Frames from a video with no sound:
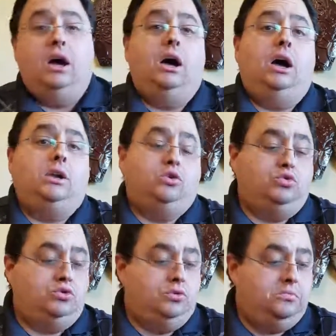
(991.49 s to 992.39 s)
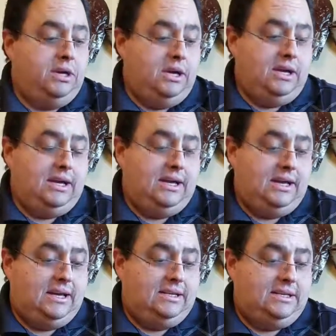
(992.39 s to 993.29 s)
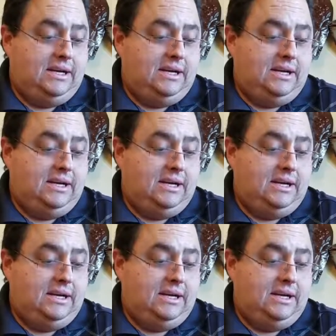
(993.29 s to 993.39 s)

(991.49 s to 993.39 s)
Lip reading: YouTube, and